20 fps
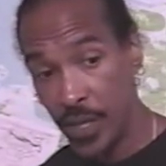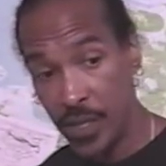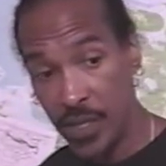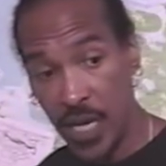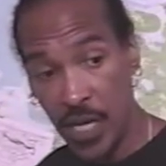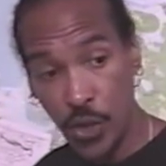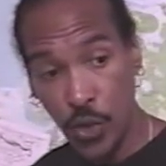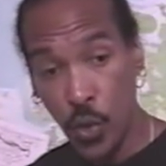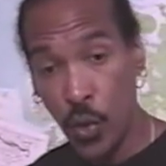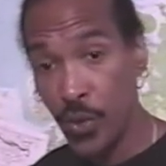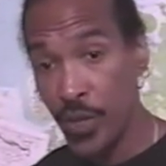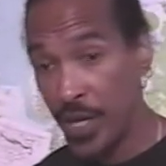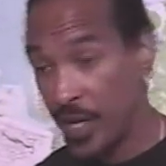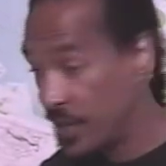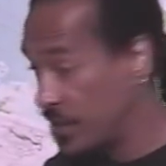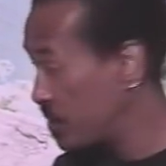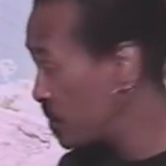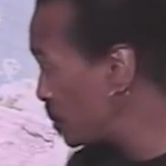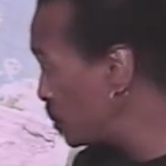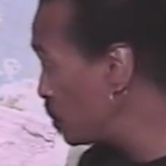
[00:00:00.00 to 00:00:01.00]
That's all they
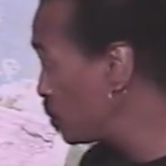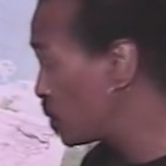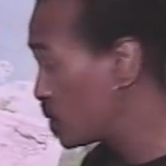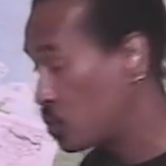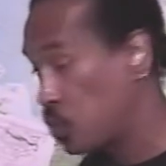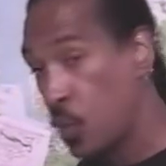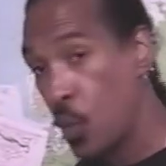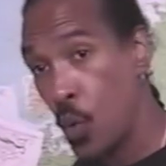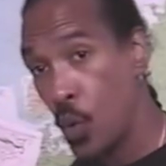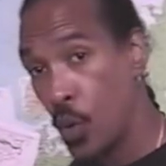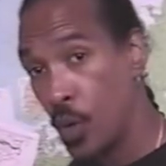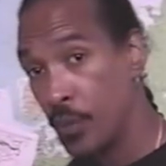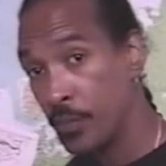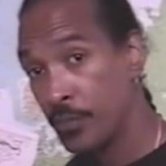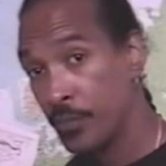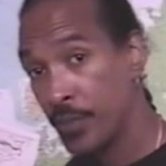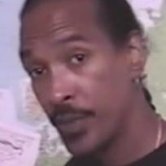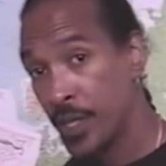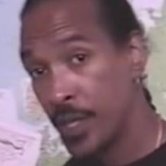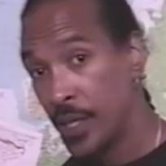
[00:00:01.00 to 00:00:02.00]
understood was war.
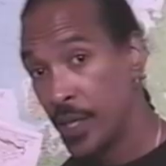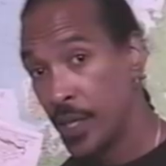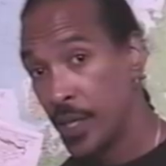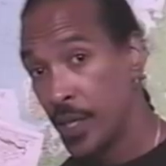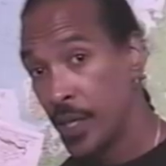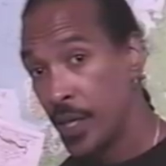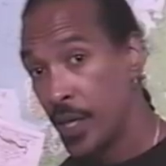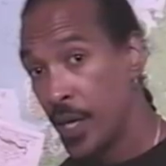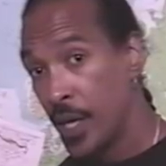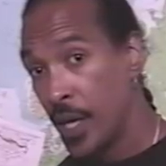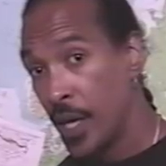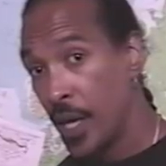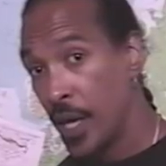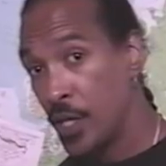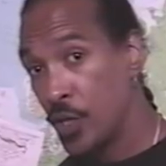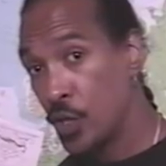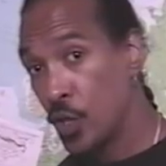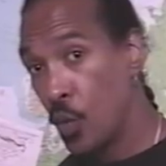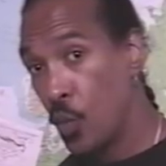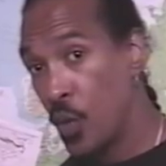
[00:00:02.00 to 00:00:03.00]
And
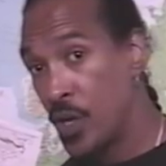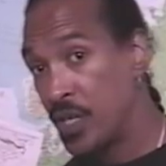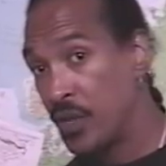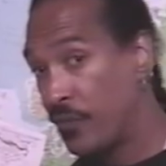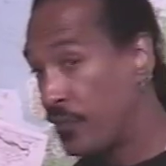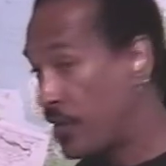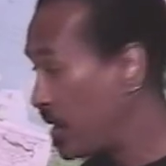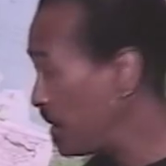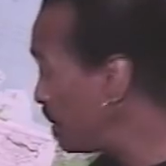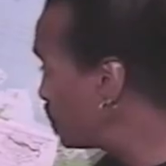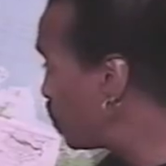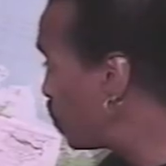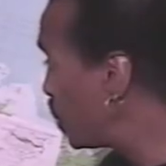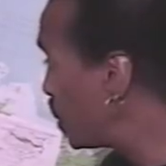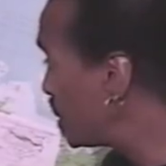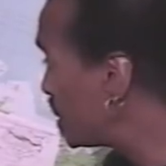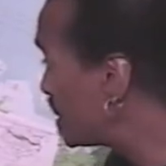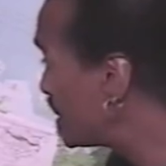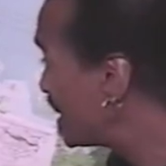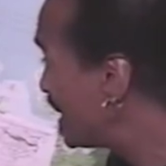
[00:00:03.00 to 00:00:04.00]
so what developed
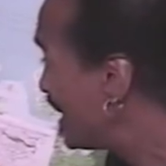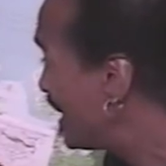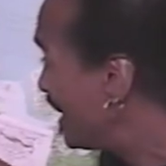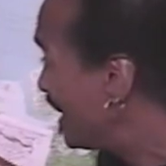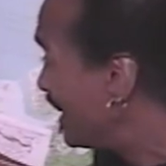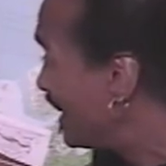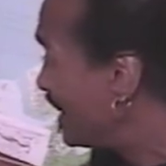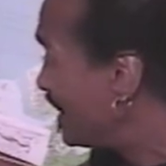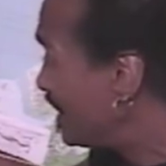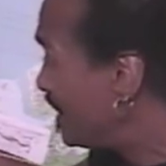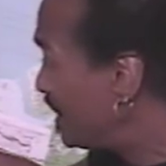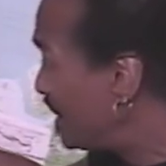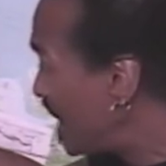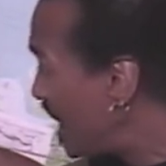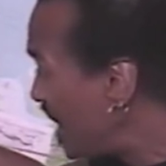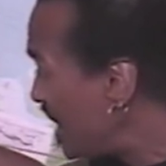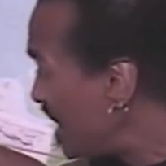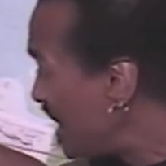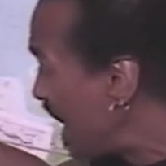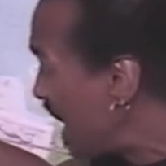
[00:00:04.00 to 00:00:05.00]
was
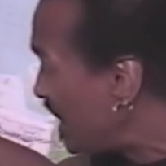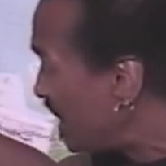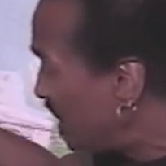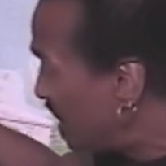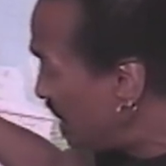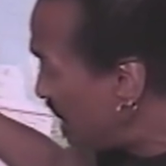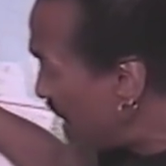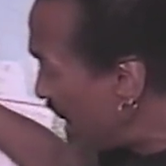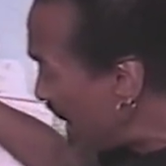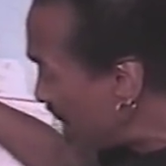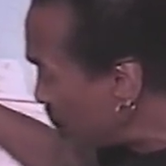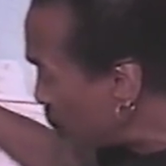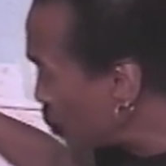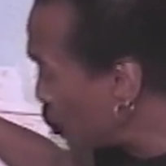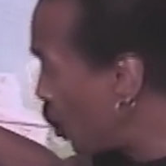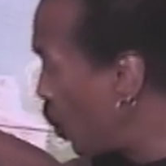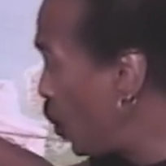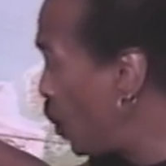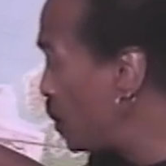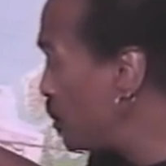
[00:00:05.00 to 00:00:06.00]
they latched
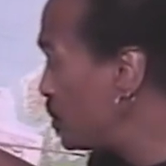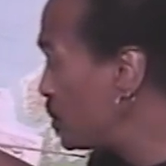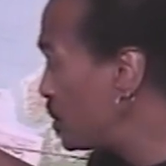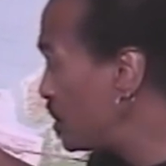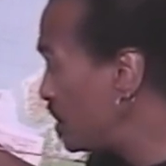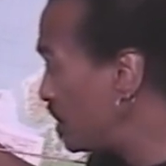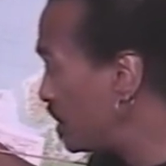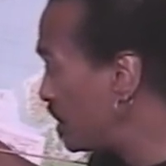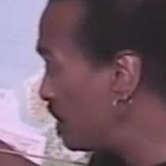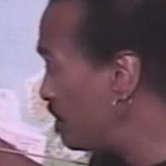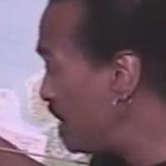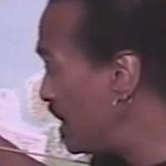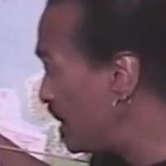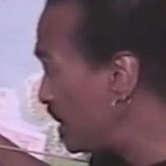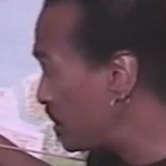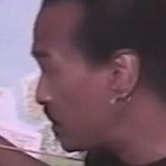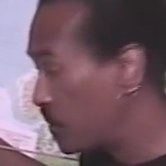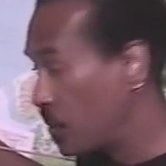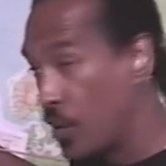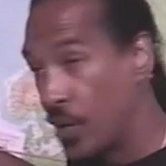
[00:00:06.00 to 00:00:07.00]
on to the
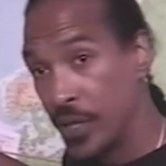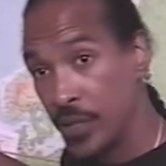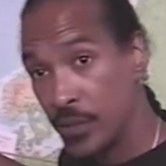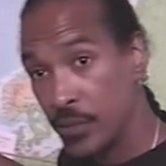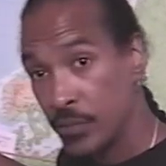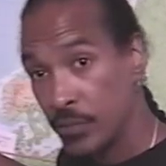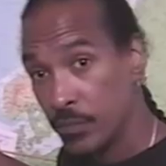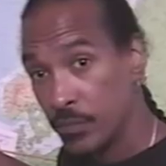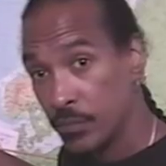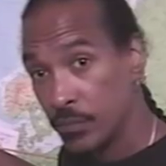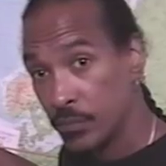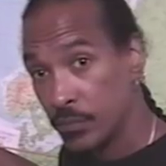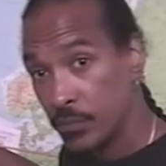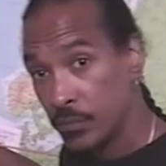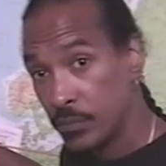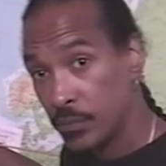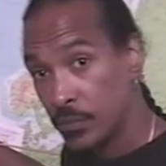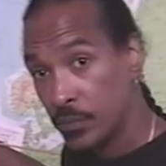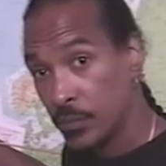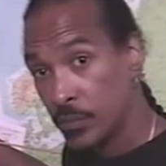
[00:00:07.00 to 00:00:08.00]
Kemetic thought.
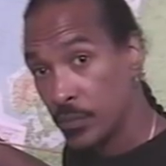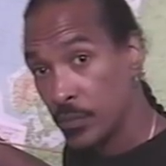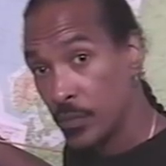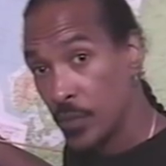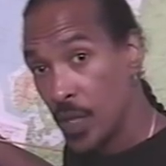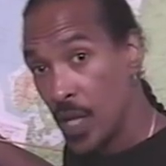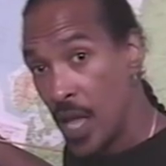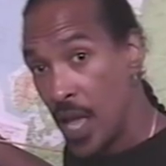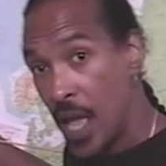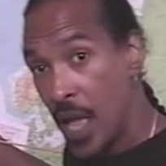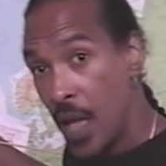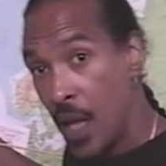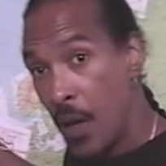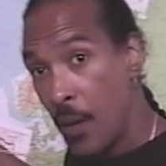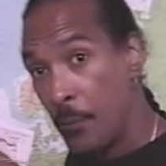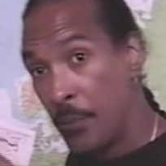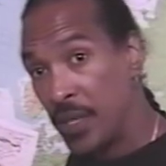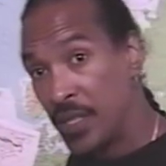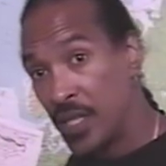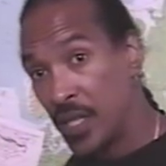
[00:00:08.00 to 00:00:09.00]
Mm-hmm.
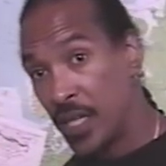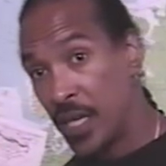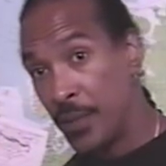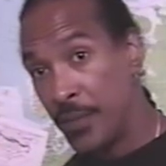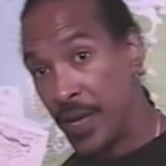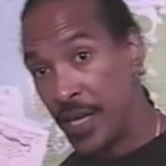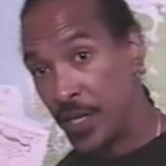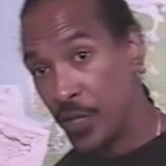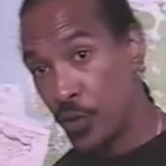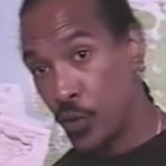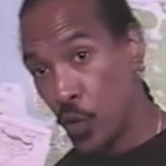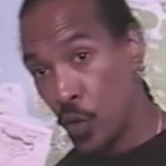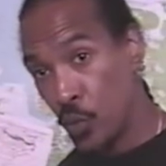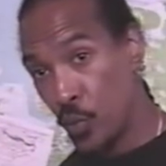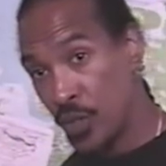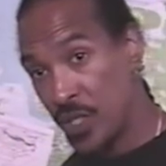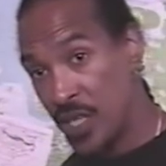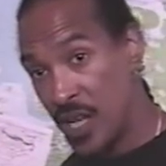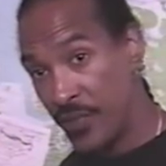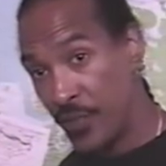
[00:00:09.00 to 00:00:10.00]
But the Kemetic thought
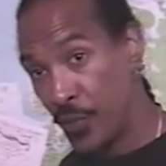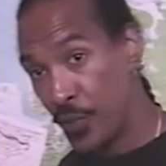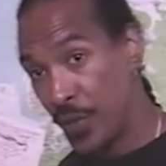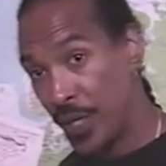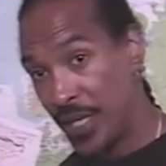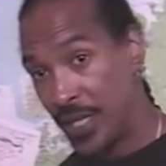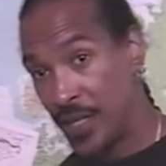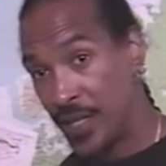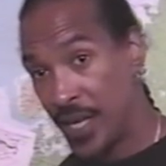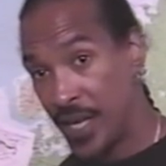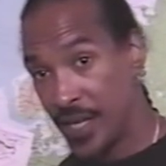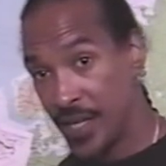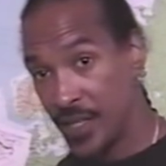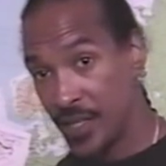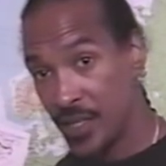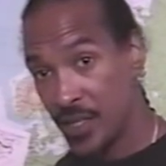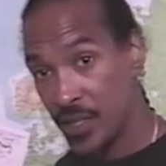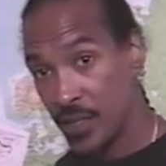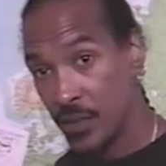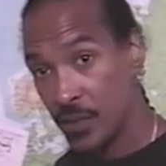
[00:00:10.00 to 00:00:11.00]
was never really
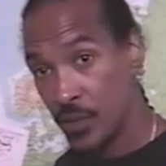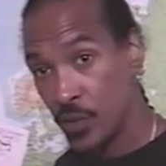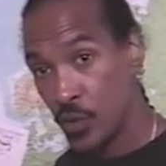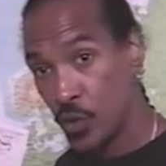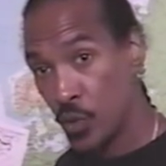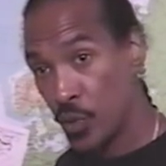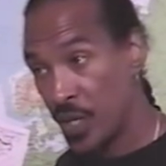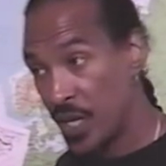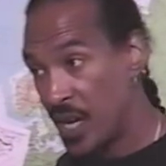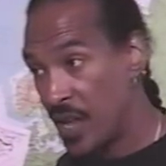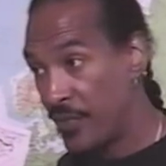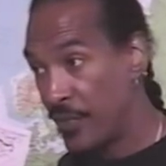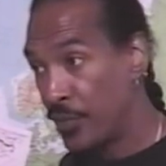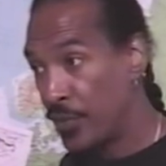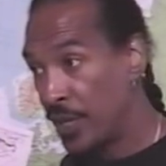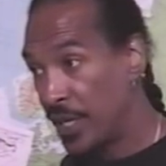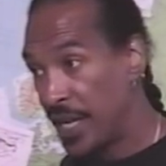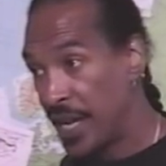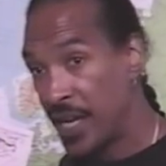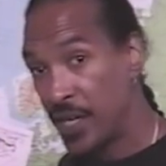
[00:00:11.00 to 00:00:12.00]
theirs. So they never
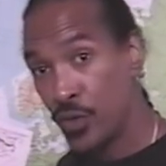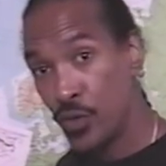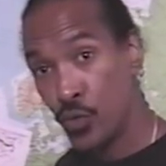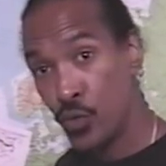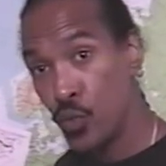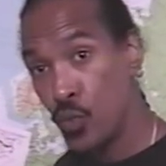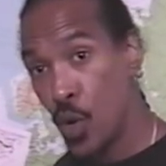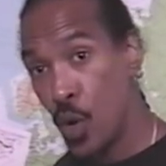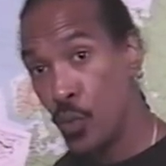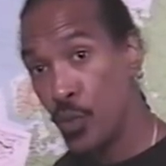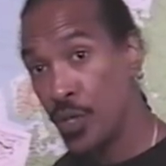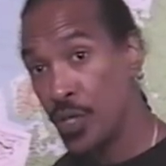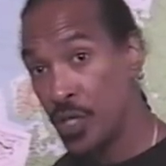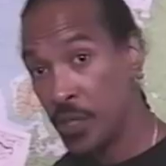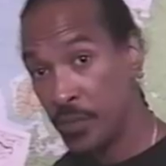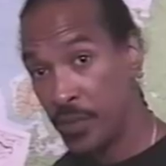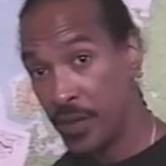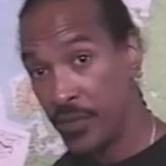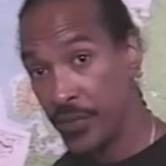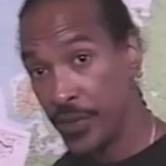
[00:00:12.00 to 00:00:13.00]
really had a true
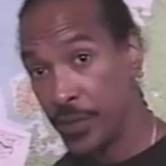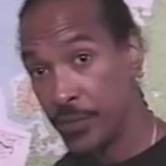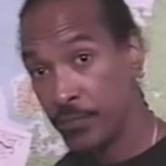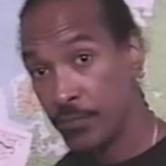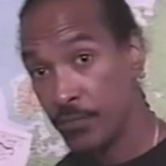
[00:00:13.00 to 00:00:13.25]
ownership of it.